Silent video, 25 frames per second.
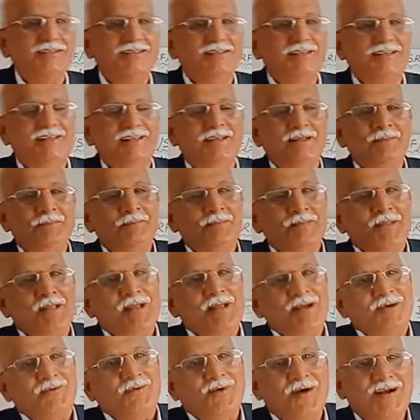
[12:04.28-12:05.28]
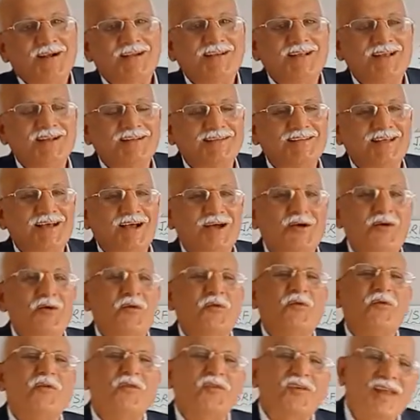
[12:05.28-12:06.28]
see what are the
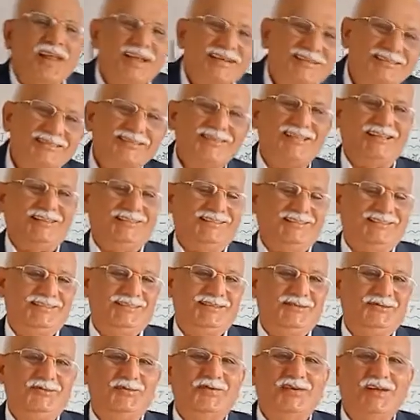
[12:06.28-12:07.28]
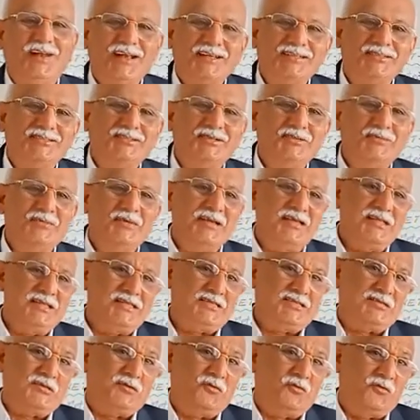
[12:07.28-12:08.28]
fluxes. Flux
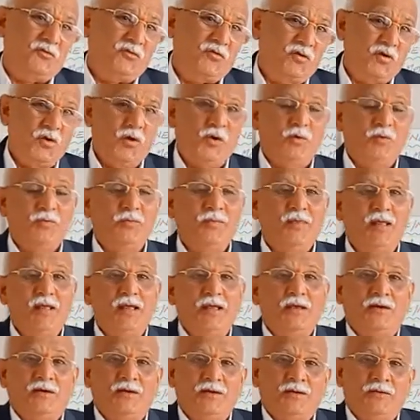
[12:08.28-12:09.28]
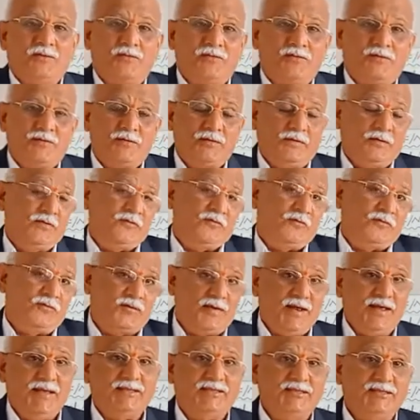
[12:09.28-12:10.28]
means flow.
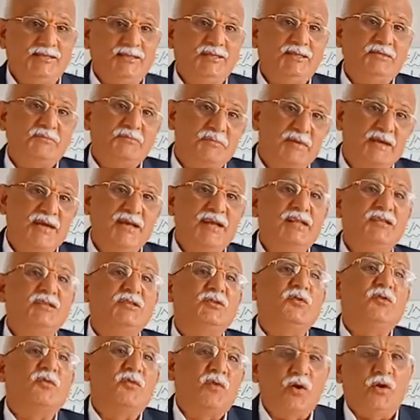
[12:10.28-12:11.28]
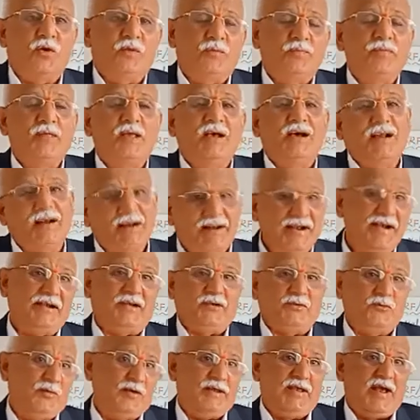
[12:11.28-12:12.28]
Flux means flow.
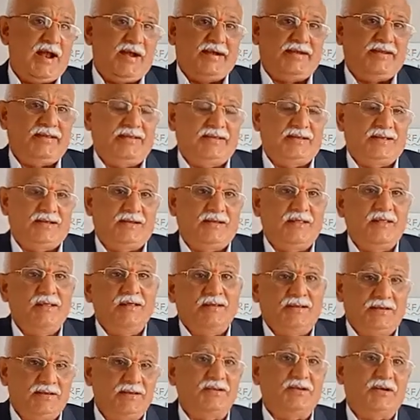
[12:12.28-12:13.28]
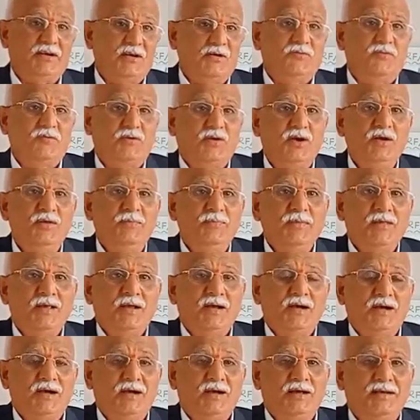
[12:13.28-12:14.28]
Rate we add here. Instead of flow,
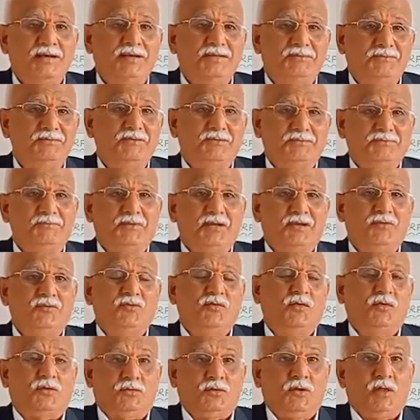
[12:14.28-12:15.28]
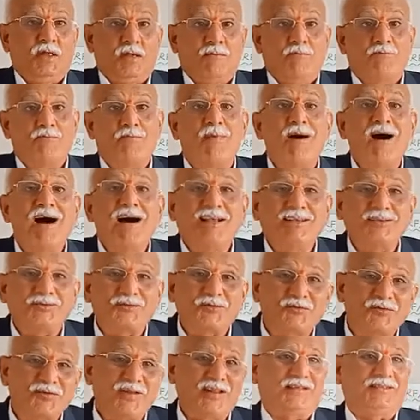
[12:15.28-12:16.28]
of course, mass
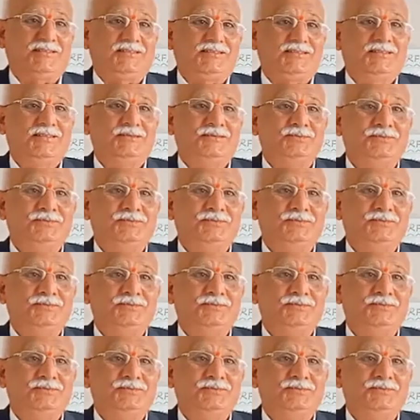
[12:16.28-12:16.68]
flux,